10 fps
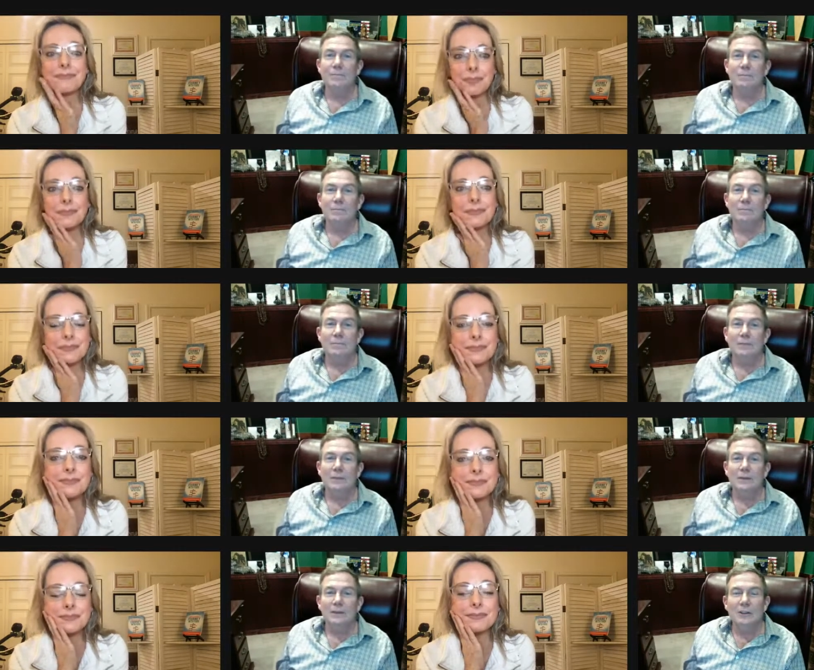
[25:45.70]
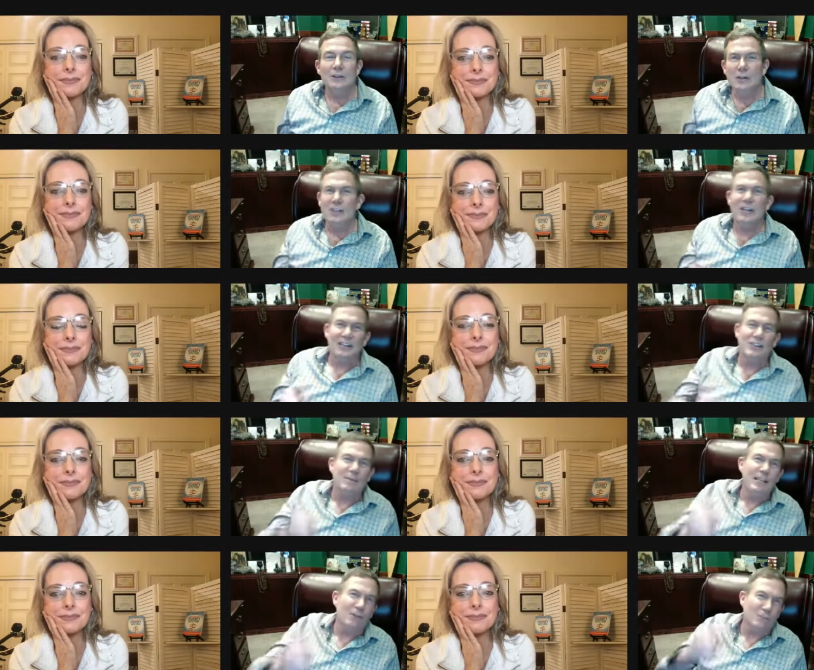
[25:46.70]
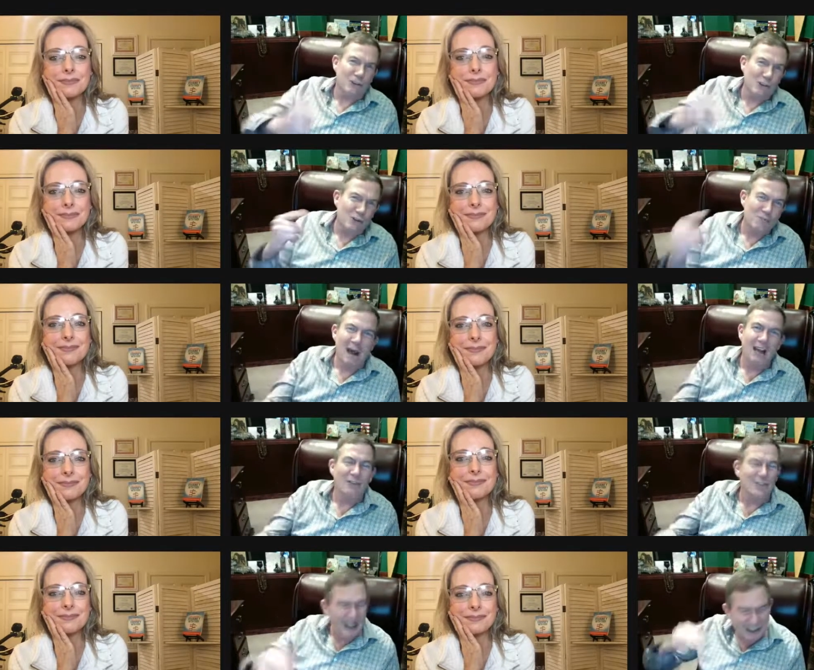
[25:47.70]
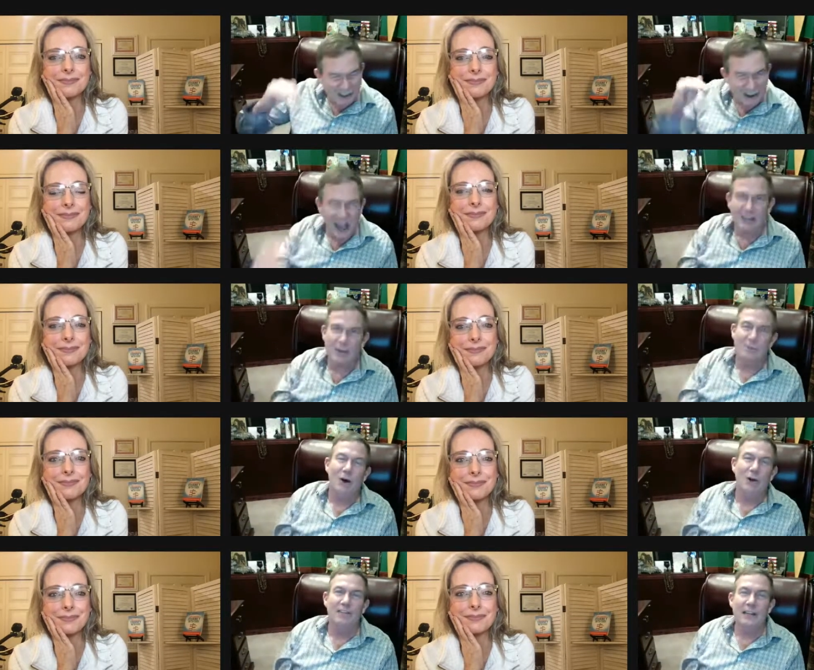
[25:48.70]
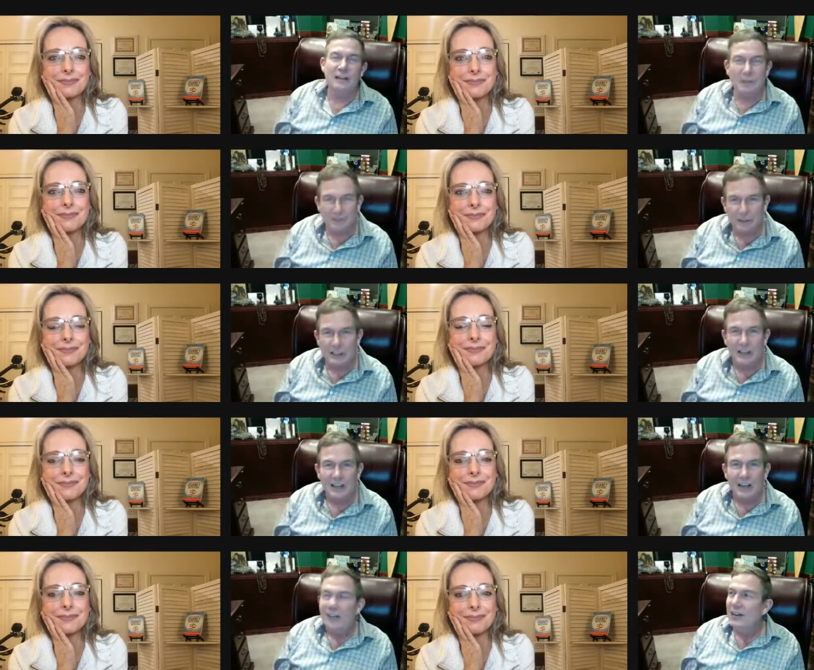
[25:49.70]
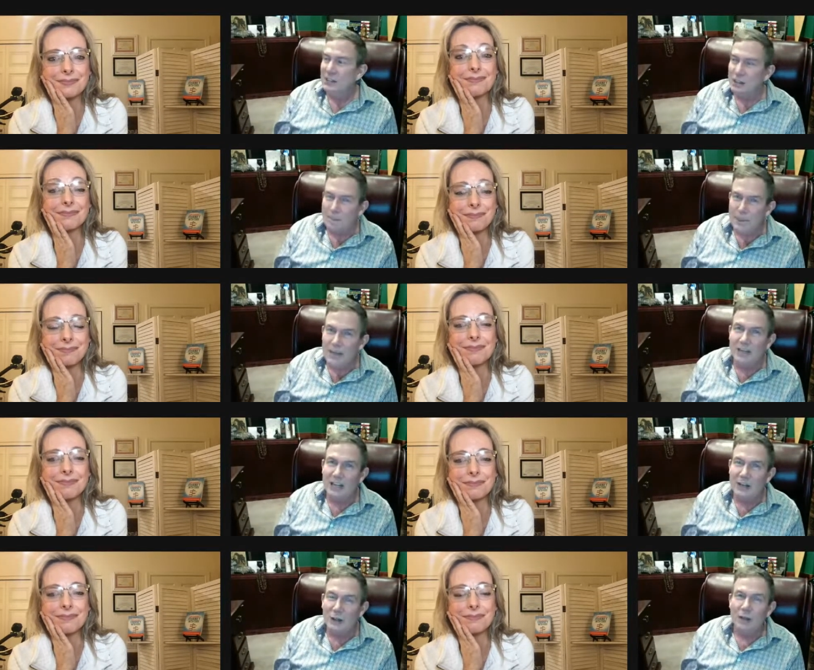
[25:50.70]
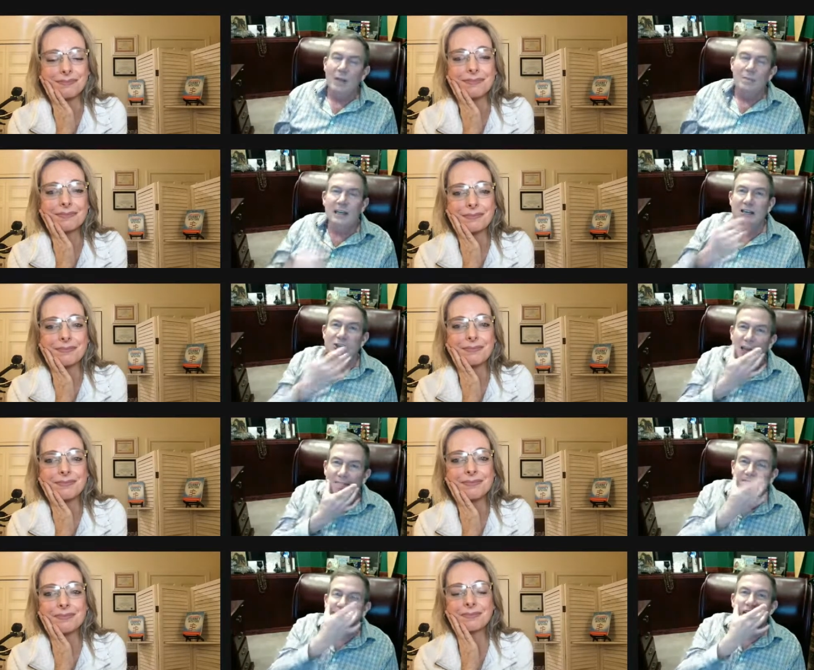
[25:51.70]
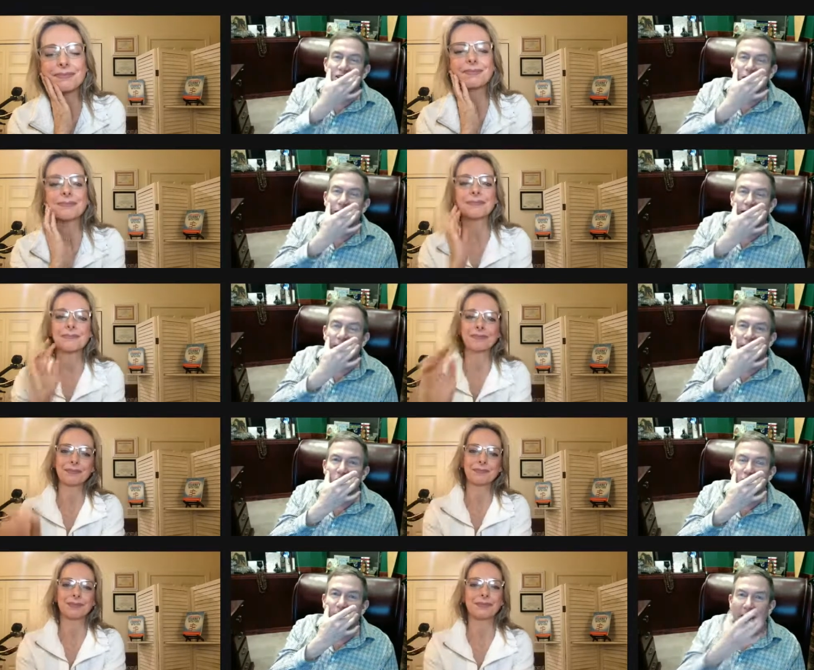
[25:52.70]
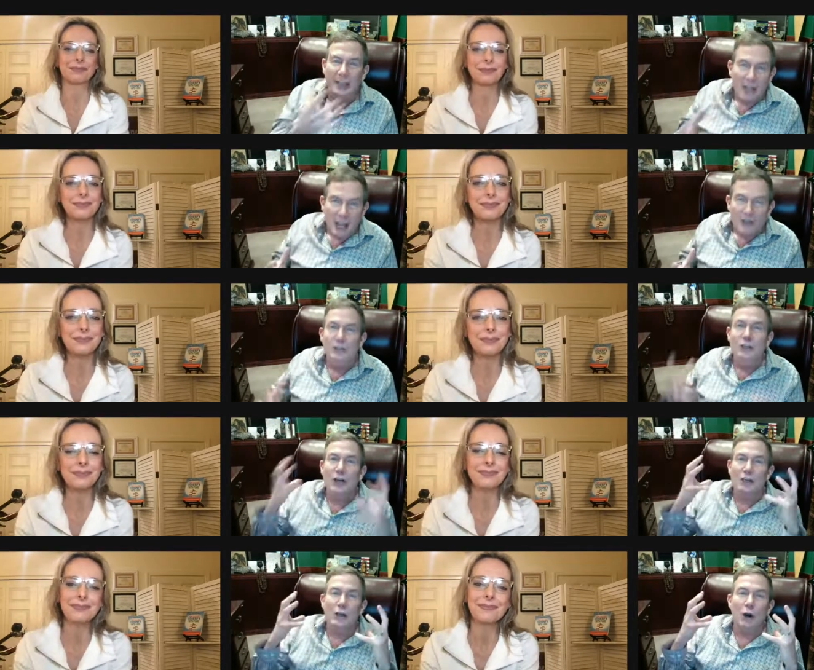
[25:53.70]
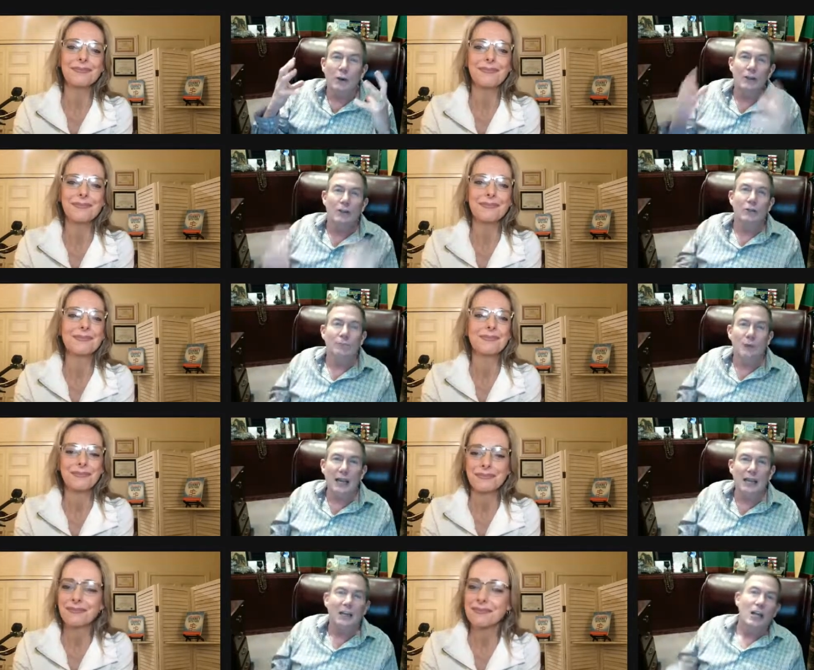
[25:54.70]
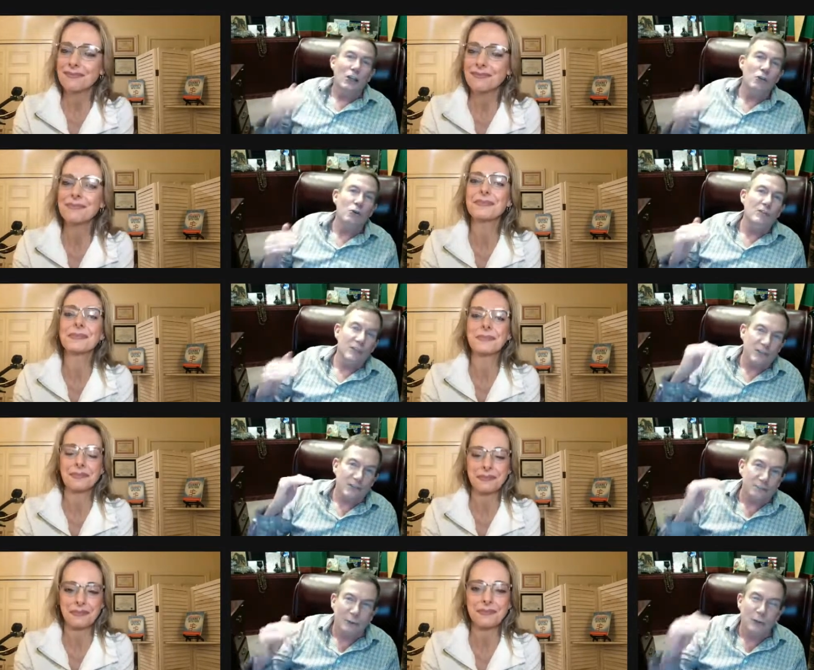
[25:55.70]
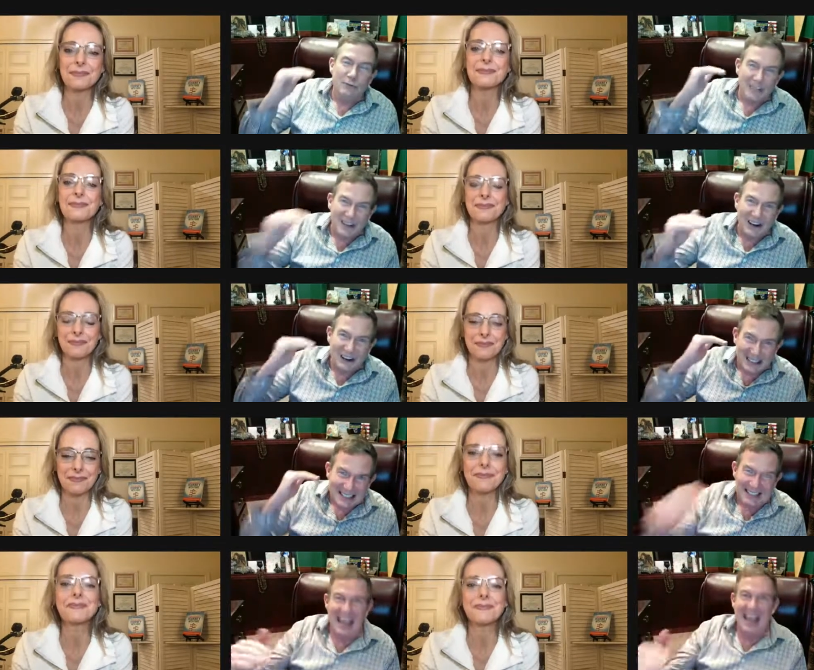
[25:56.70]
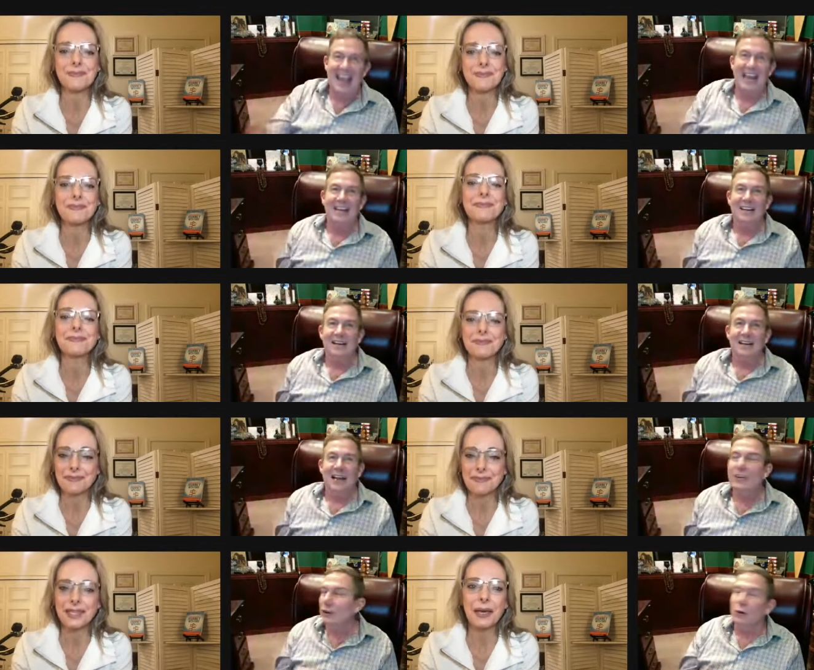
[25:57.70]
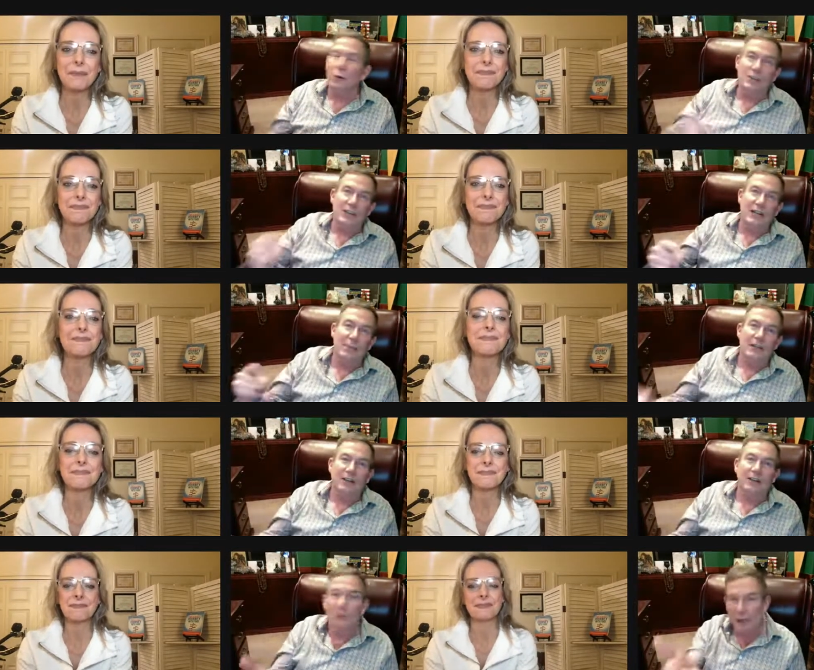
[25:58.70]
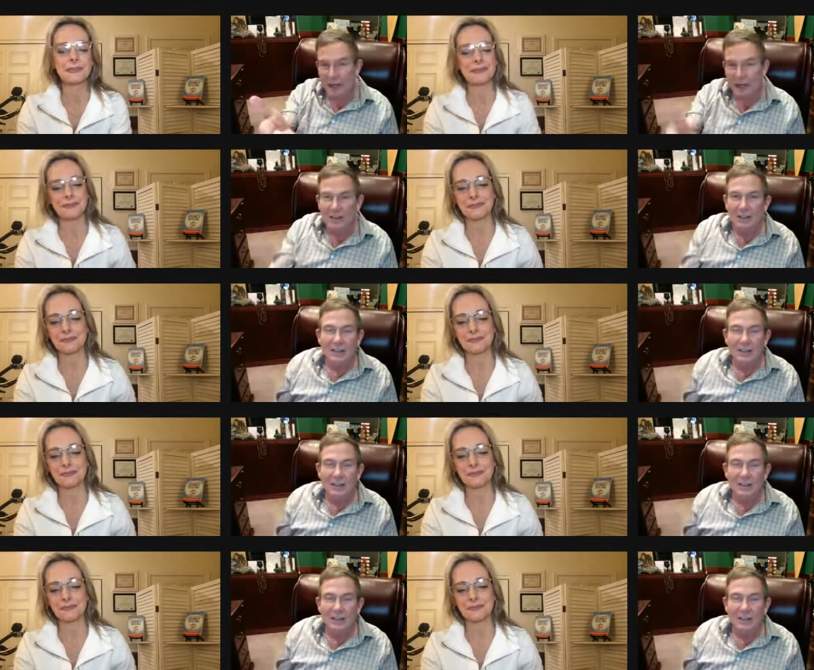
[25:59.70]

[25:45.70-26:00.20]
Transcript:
Speaker 1: Mm-hmm. You just got somebody else to smile. That is not a small thing, my friend. That's mm-hmm. a big deal because that physical thing of them smiling does go into their brain. You just improved their day and you don't yep. know what's going to happen later. Go ahead.